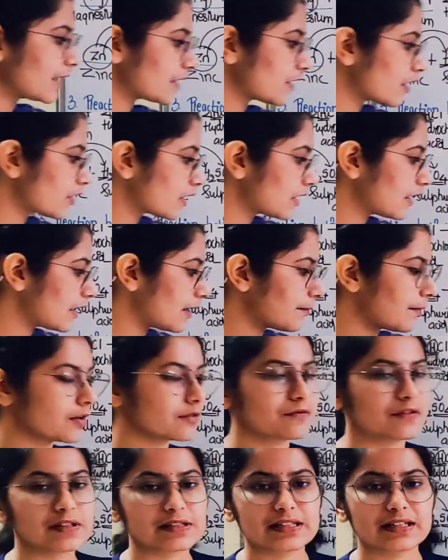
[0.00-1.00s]
are talking
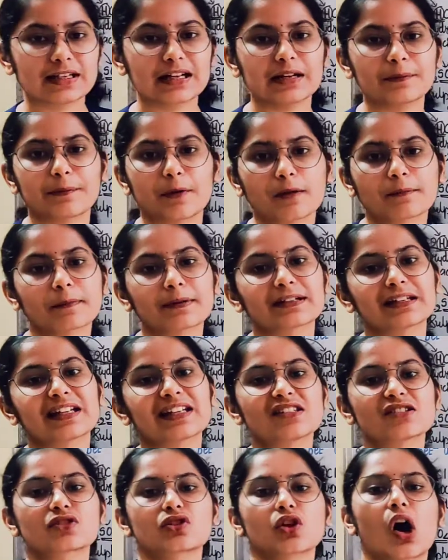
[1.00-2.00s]
about physical
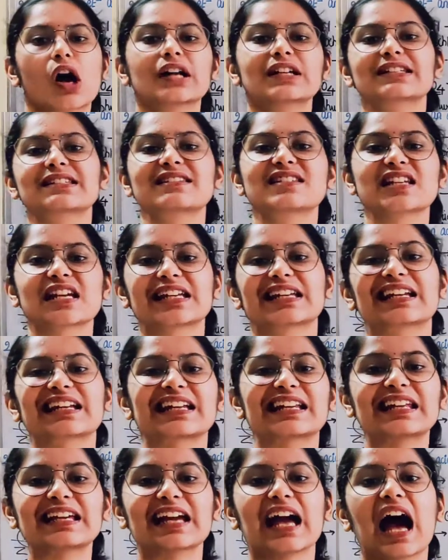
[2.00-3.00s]
properties. Salts
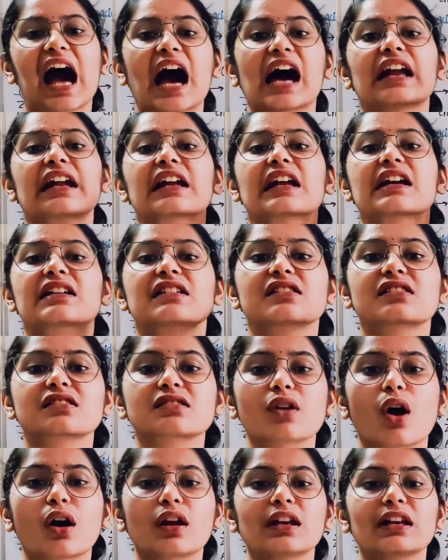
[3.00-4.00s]
generally are
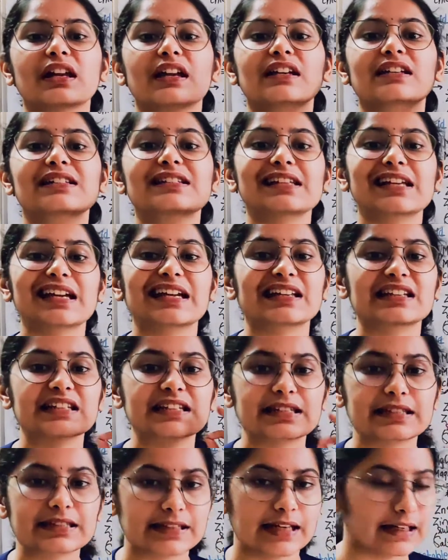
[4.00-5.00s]
solids in
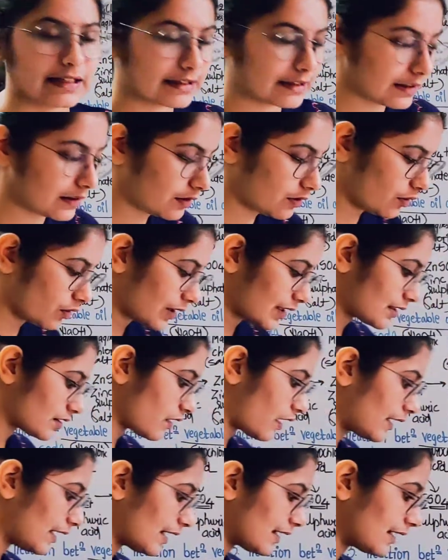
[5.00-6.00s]
state. Okay,
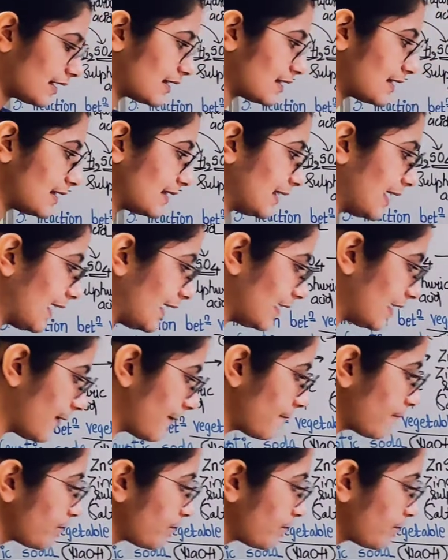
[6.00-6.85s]
solid in state.